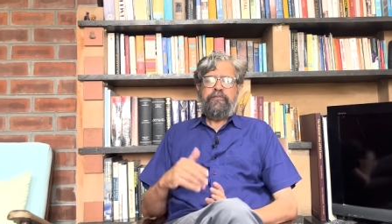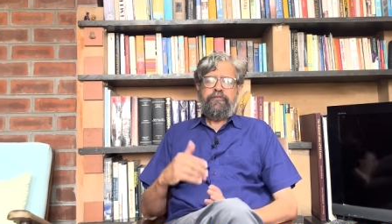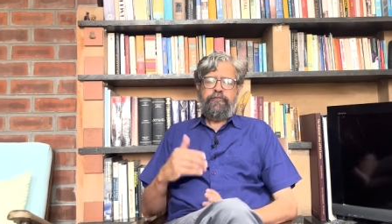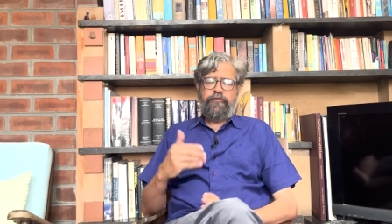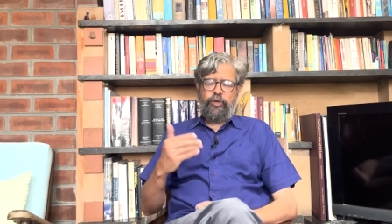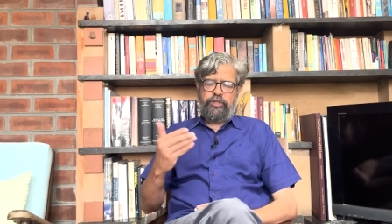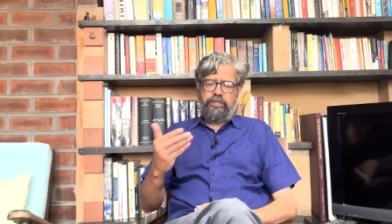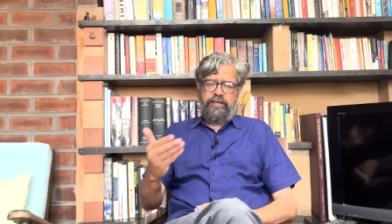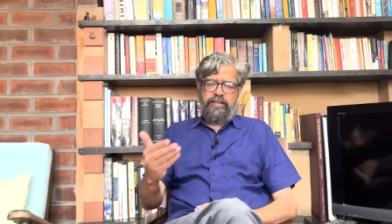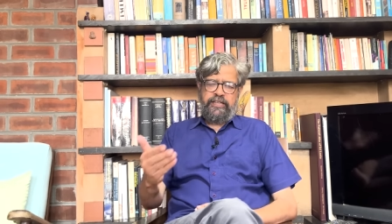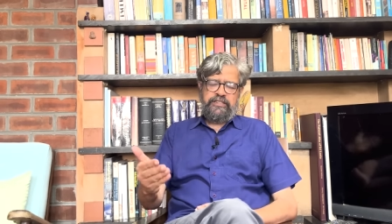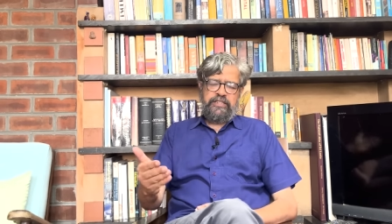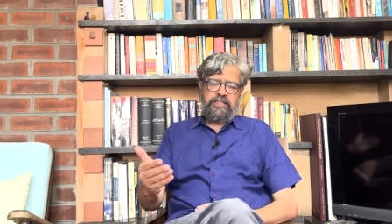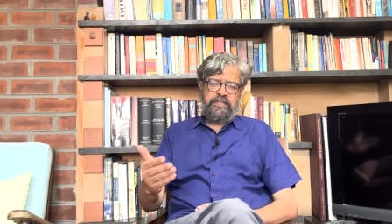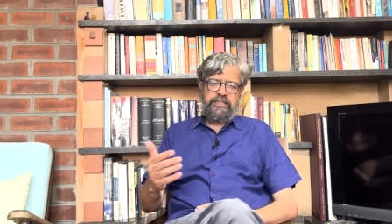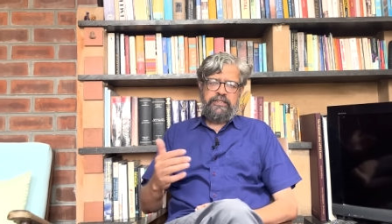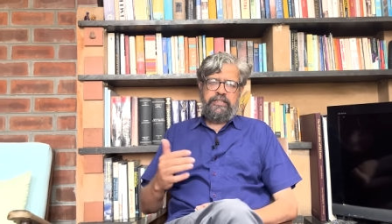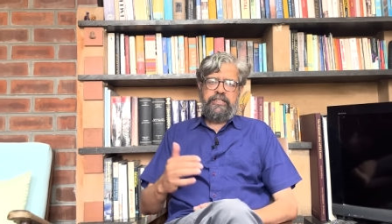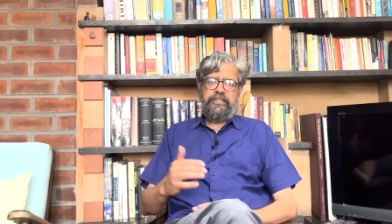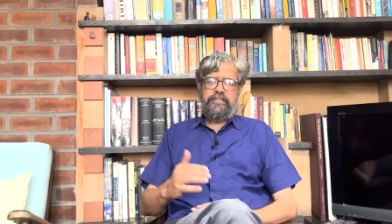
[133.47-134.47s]
For the next
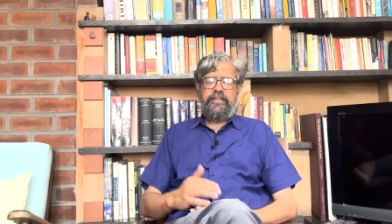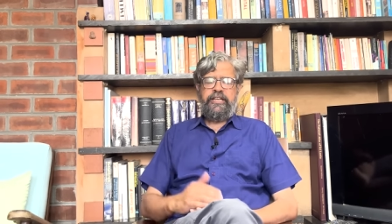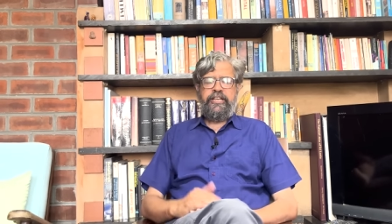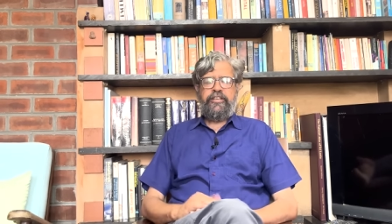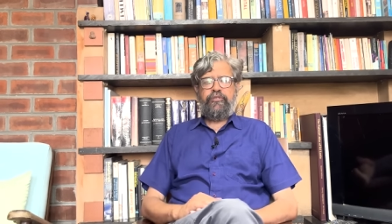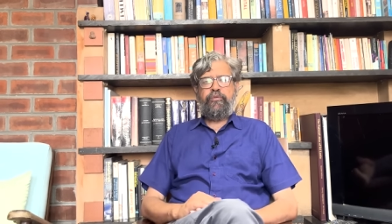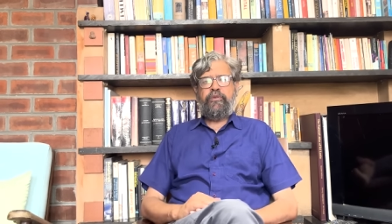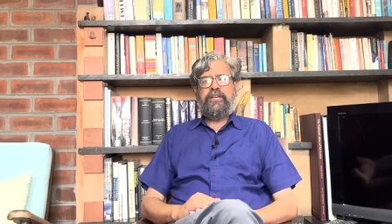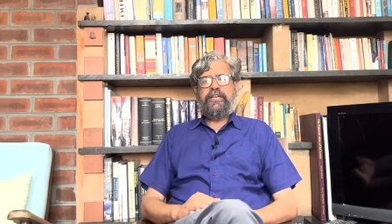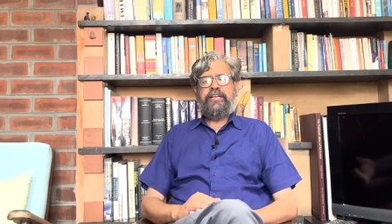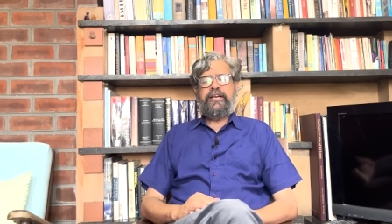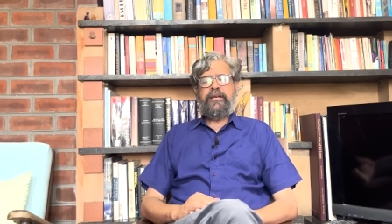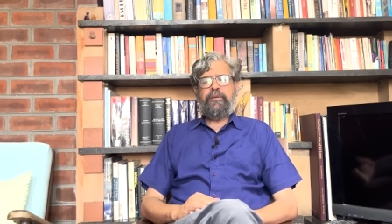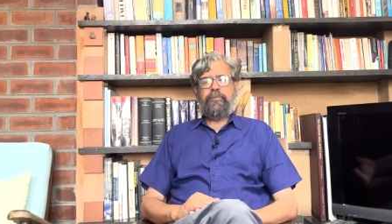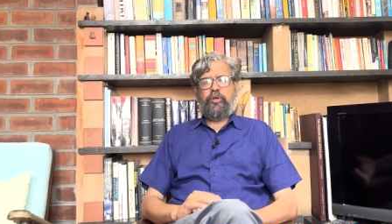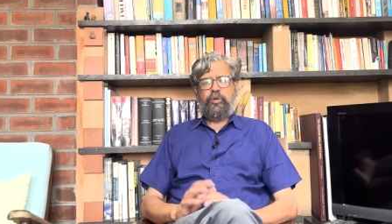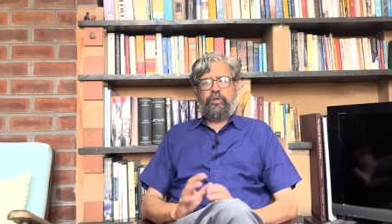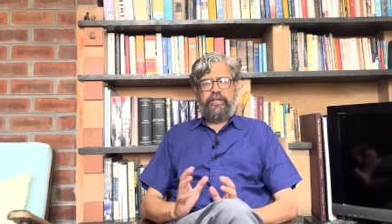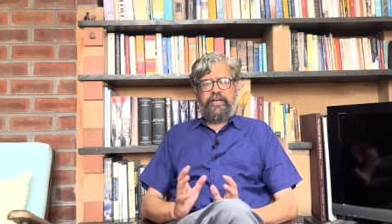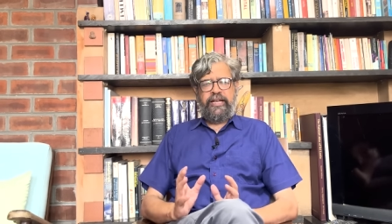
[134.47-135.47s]
100 days, we'll need
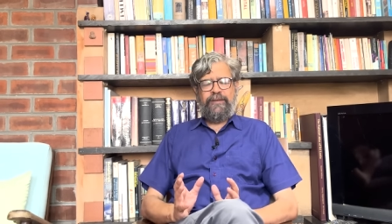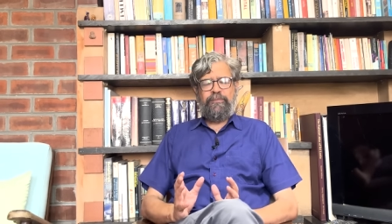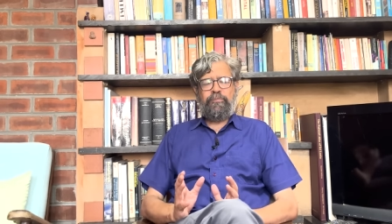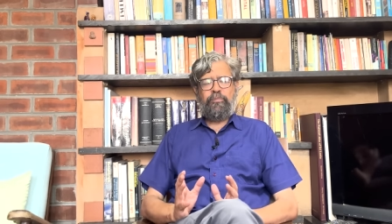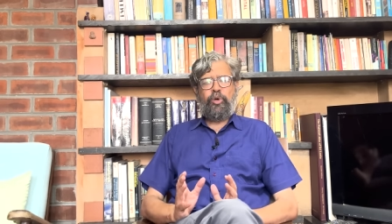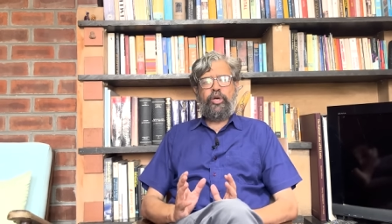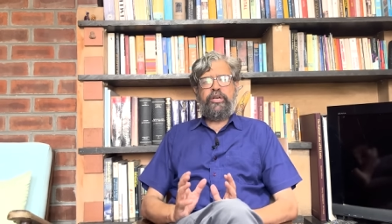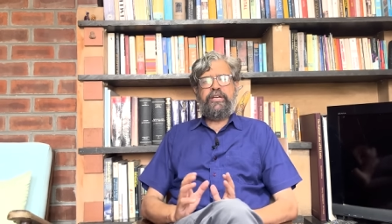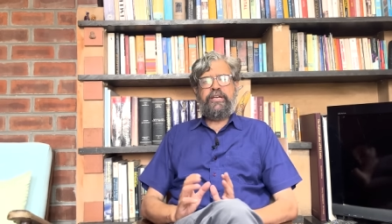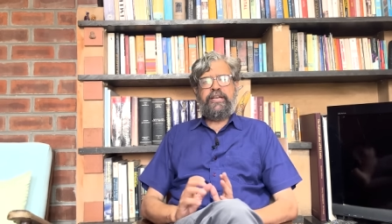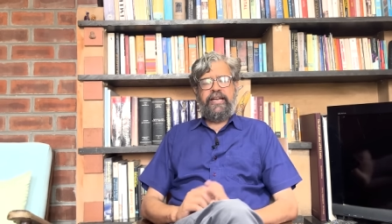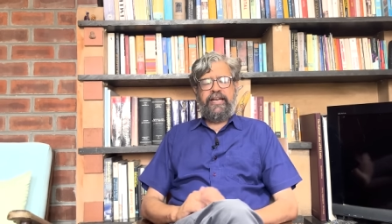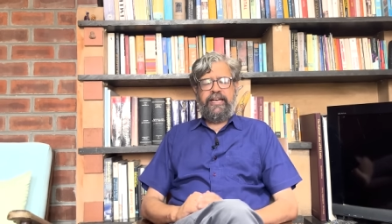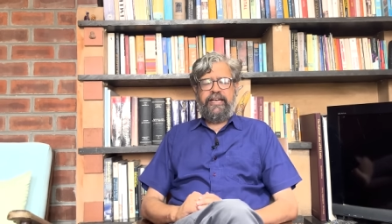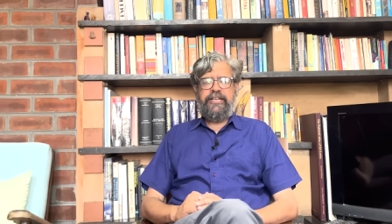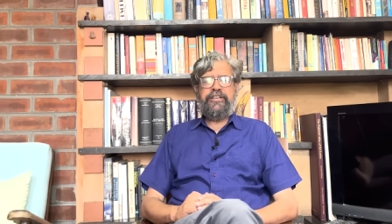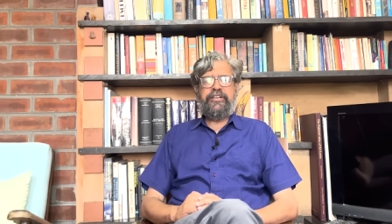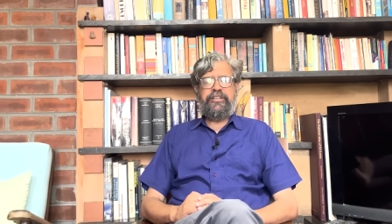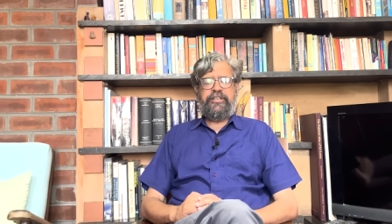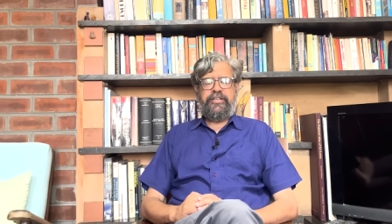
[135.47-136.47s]
about
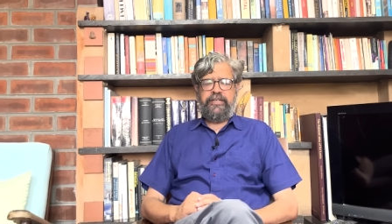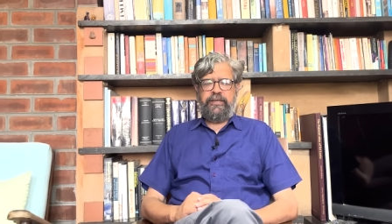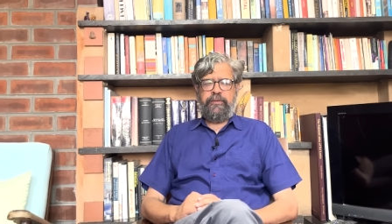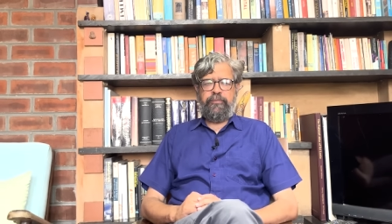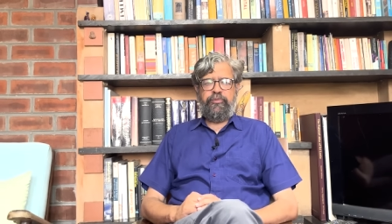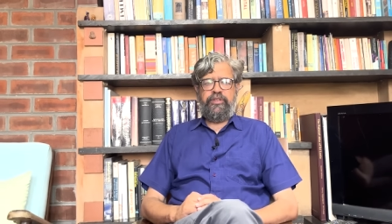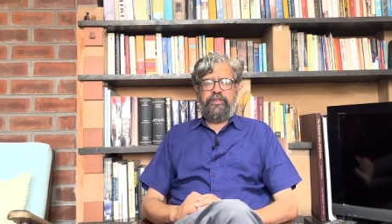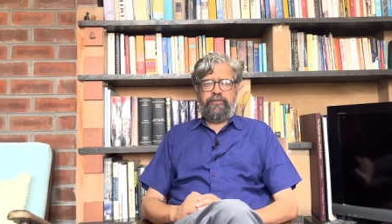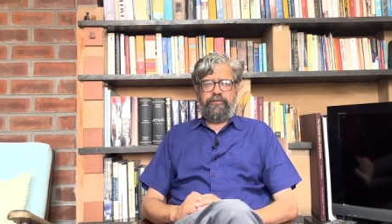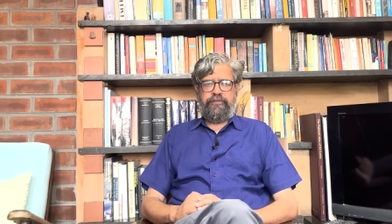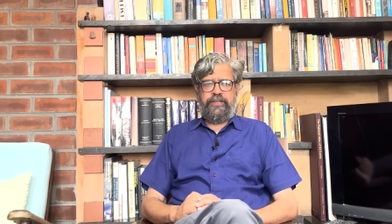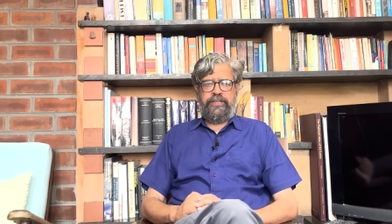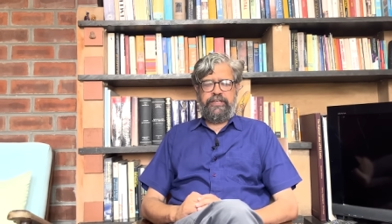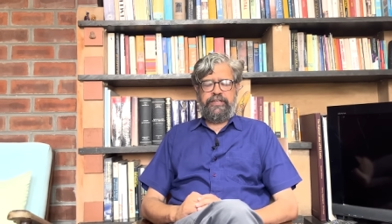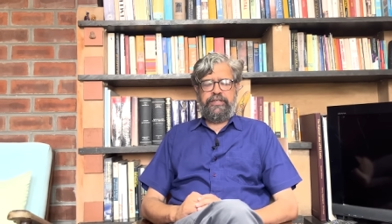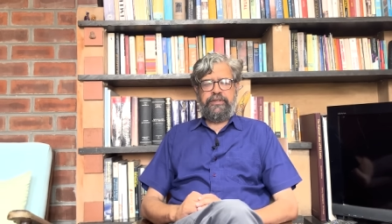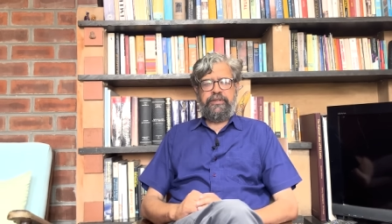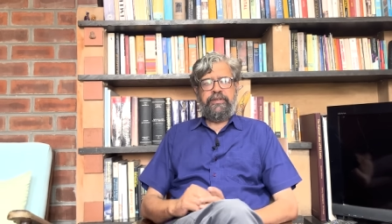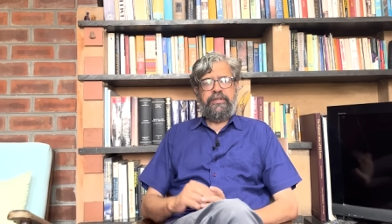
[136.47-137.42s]
10.8 TMC feet.